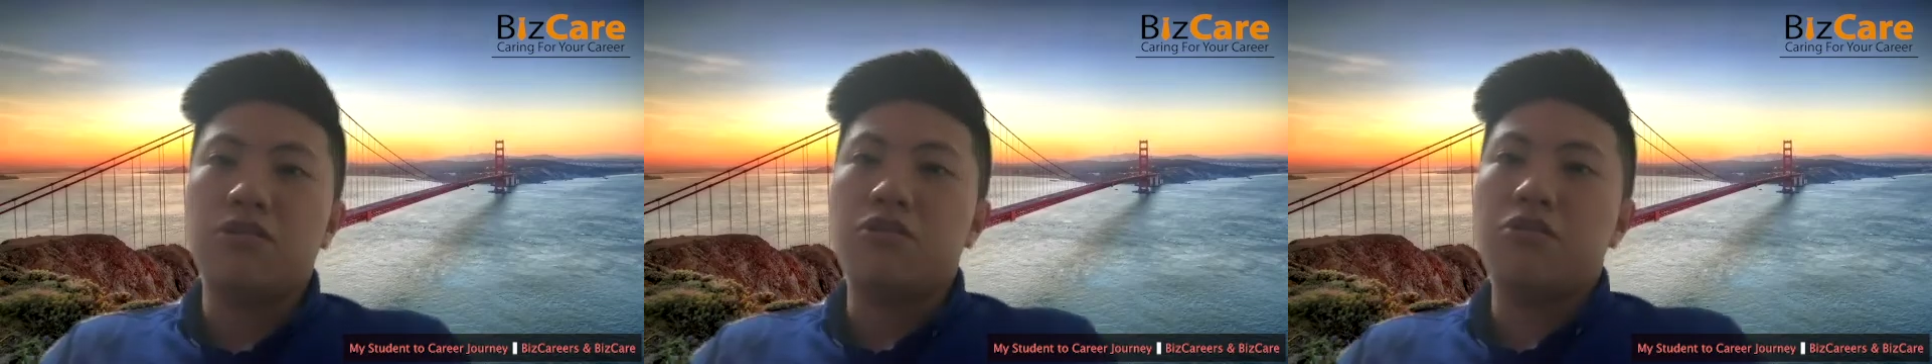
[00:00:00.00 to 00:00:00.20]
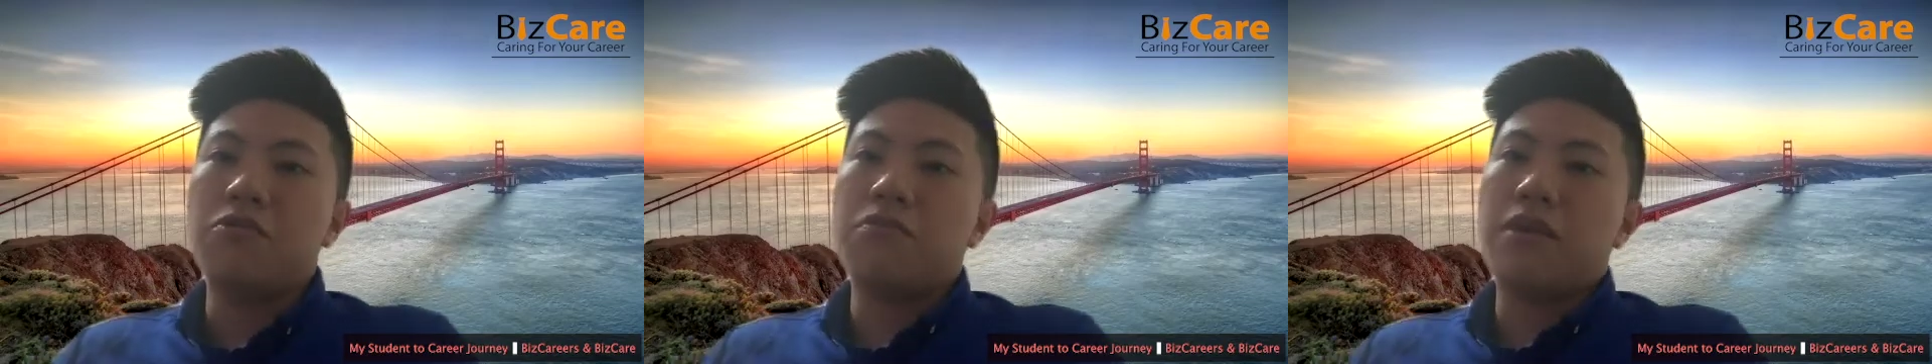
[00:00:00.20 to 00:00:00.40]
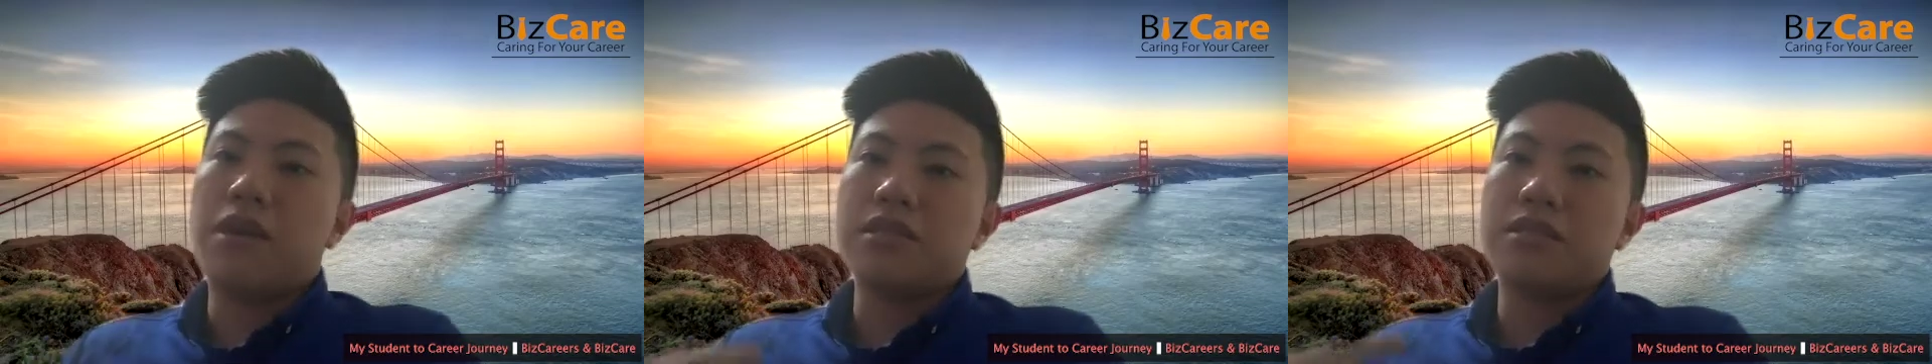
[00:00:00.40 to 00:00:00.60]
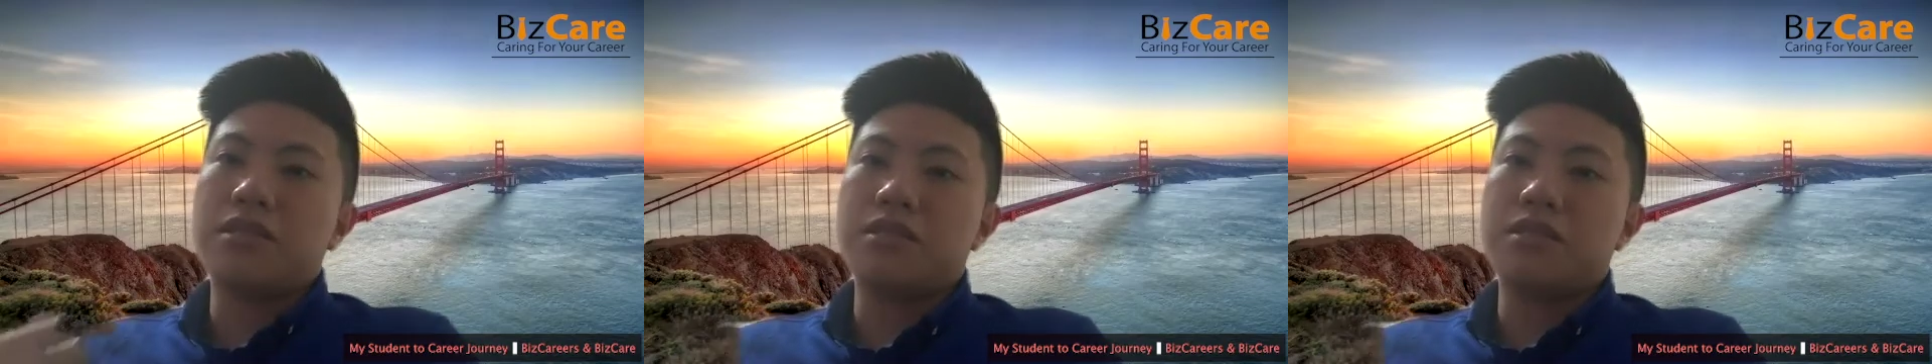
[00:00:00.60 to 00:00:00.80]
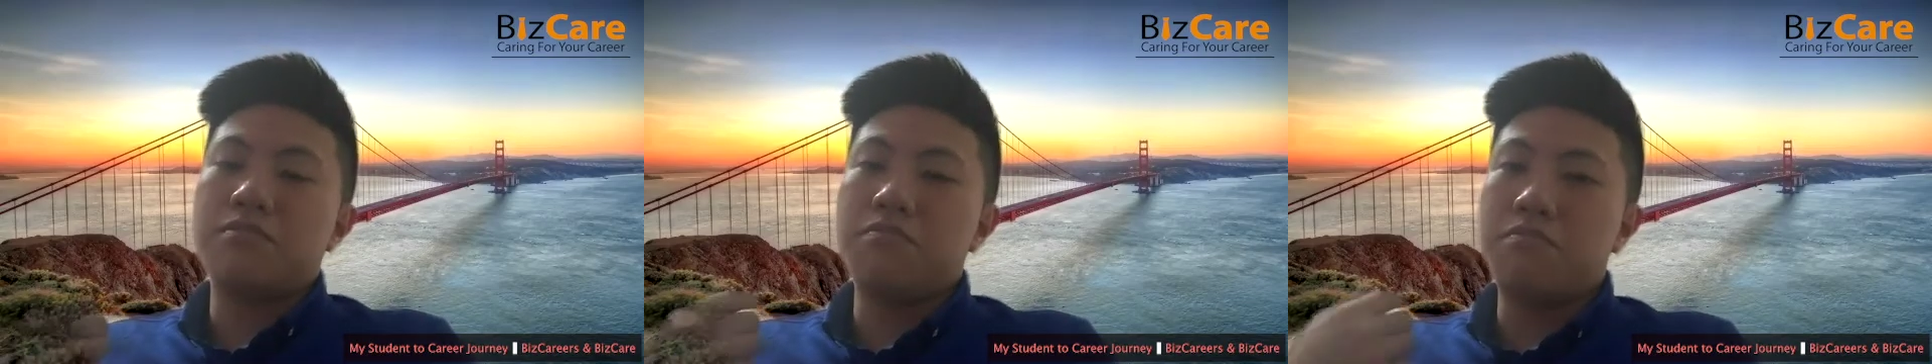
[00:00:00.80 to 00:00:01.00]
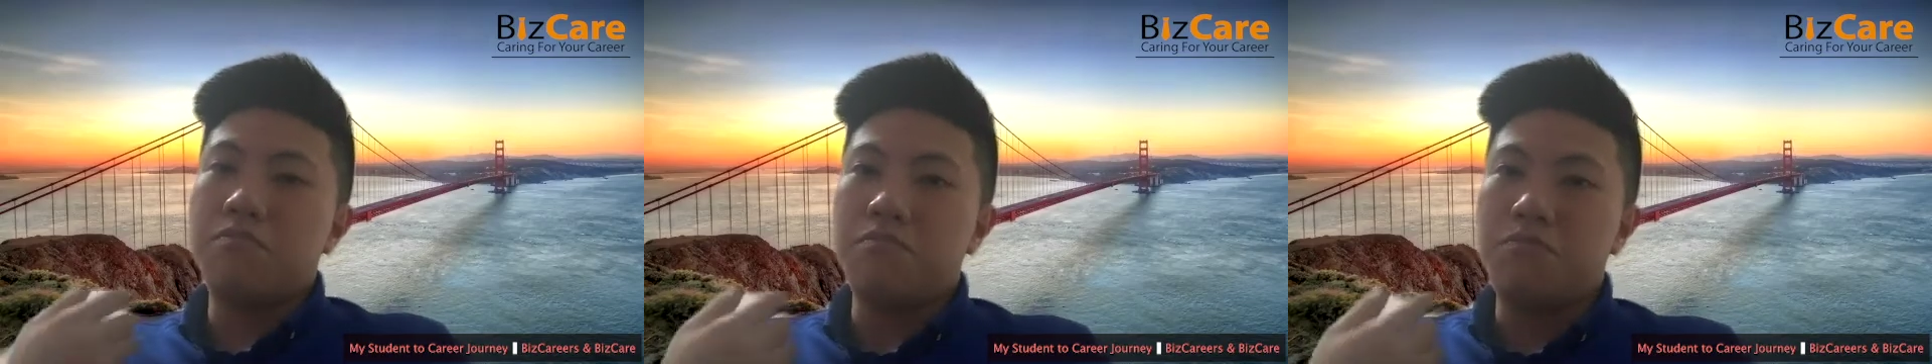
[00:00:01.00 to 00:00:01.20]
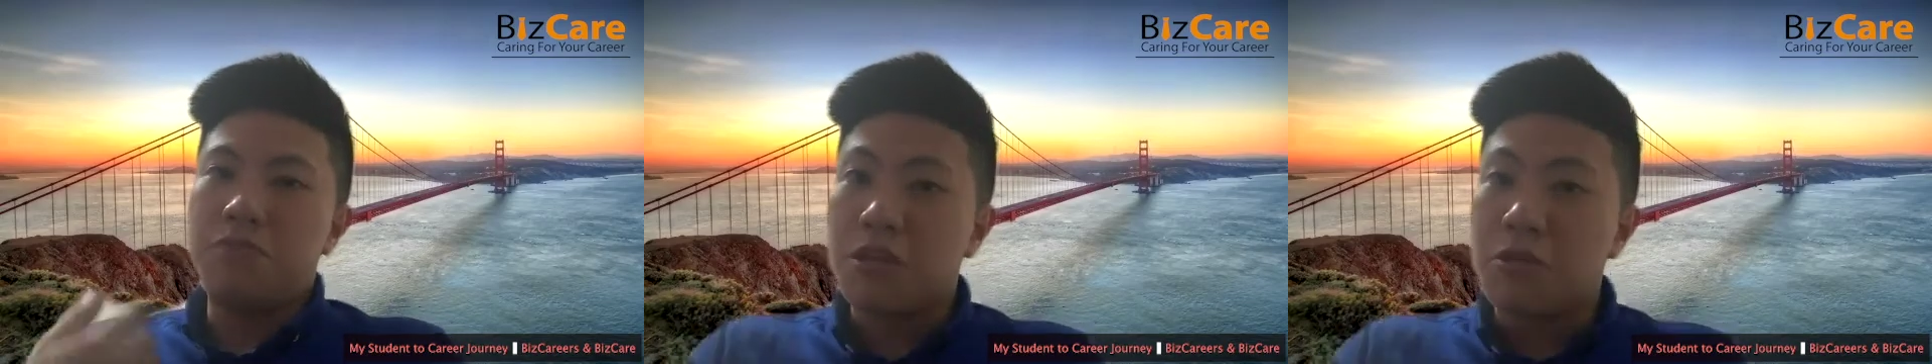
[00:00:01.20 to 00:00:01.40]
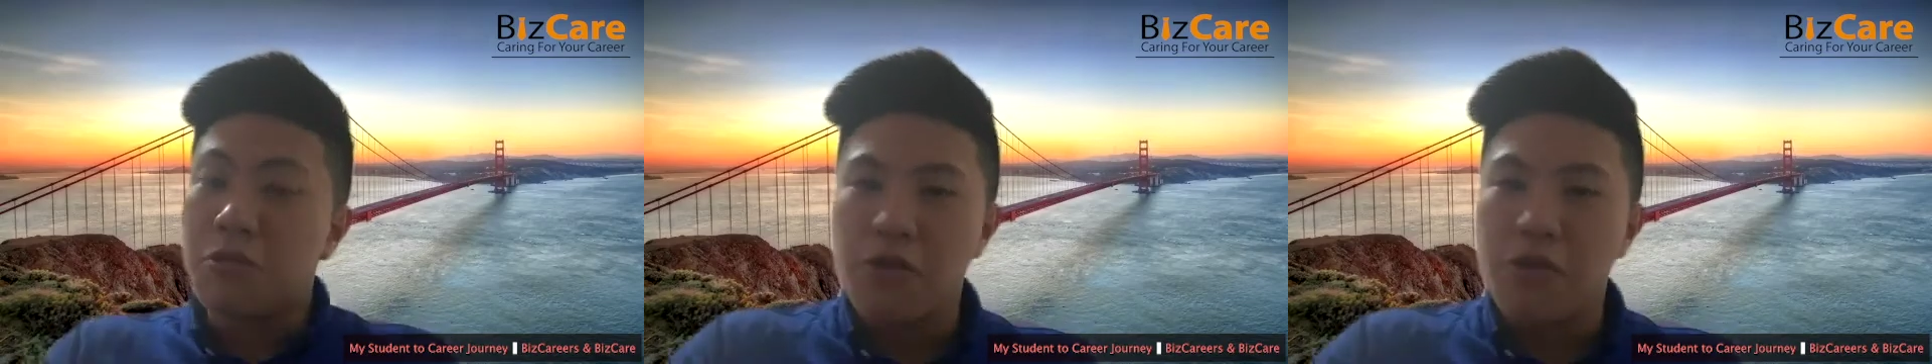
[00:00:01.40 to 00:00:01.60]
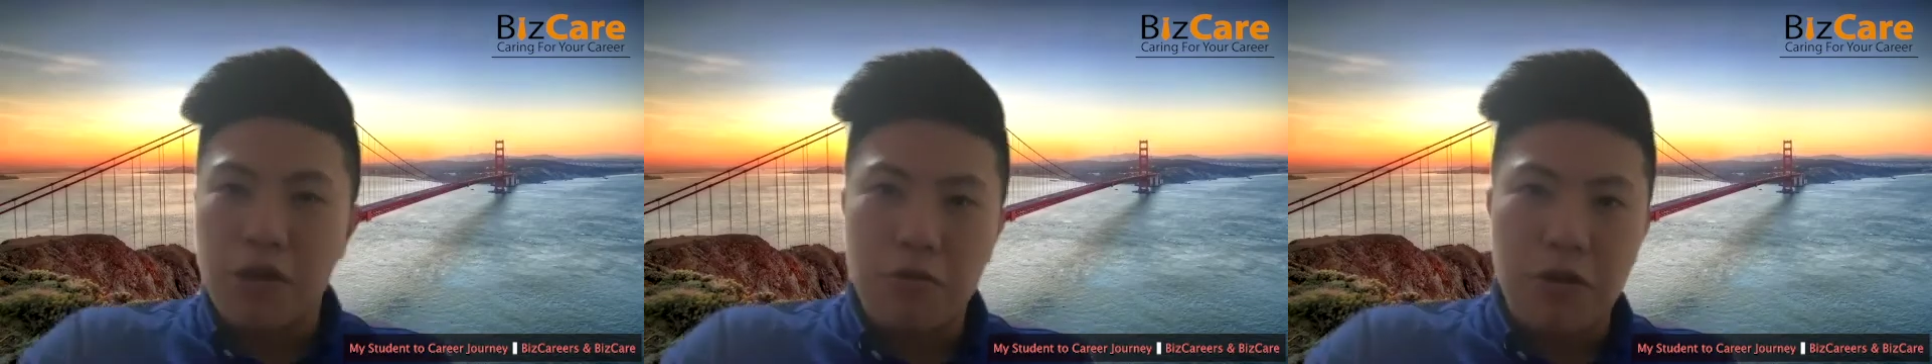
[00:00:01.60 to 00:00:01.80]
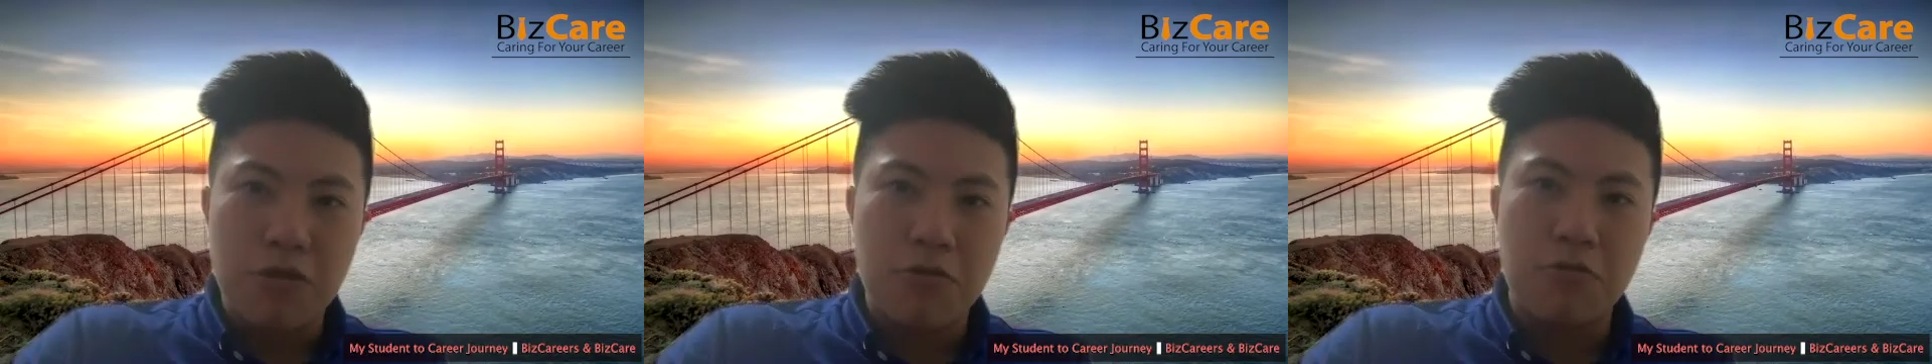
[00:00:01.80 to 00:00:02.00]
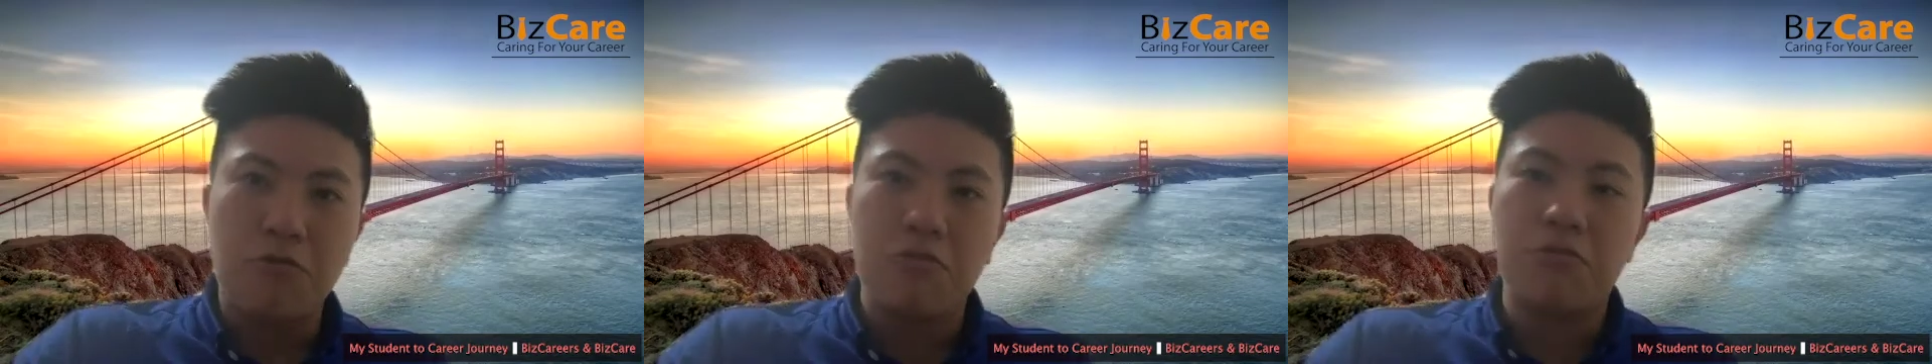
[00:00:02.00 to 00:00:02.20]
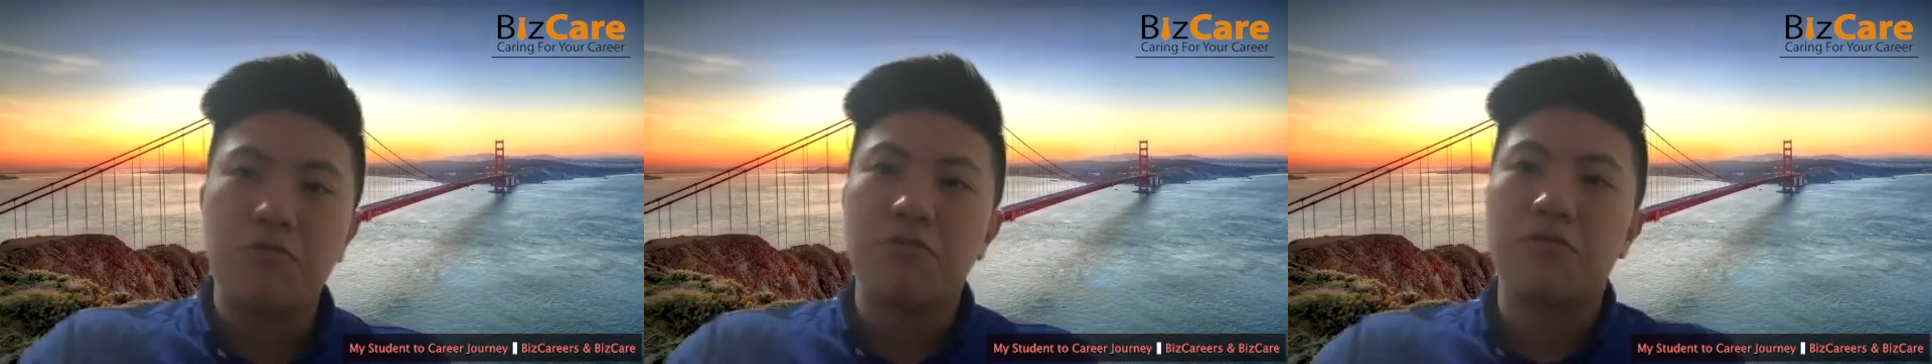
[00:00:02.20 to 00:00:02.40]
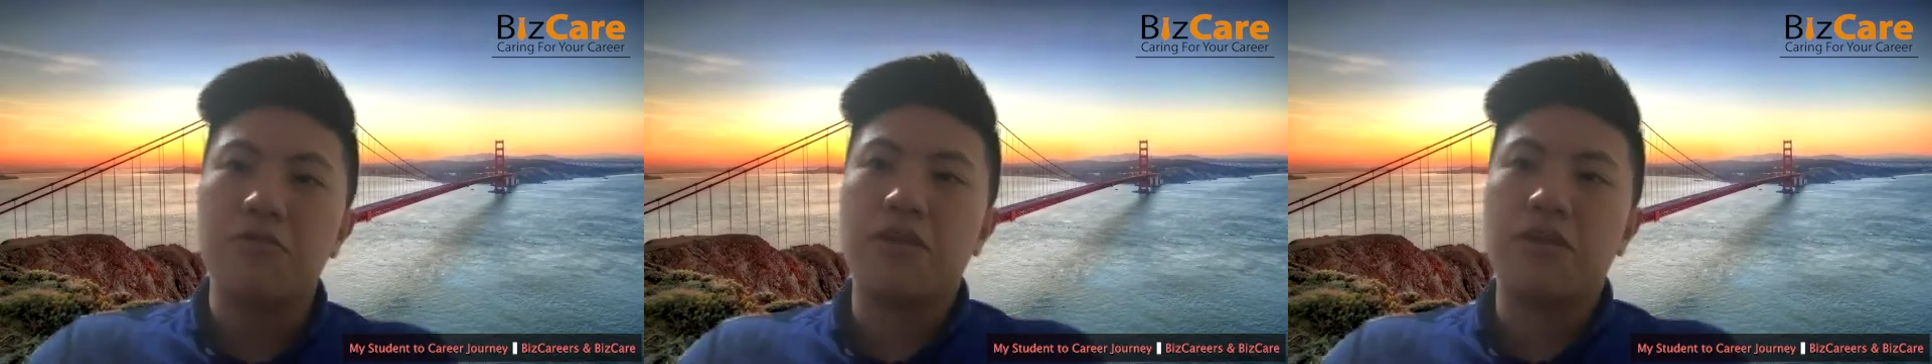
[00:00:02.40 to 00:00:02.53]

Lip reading: you must be good at what you do,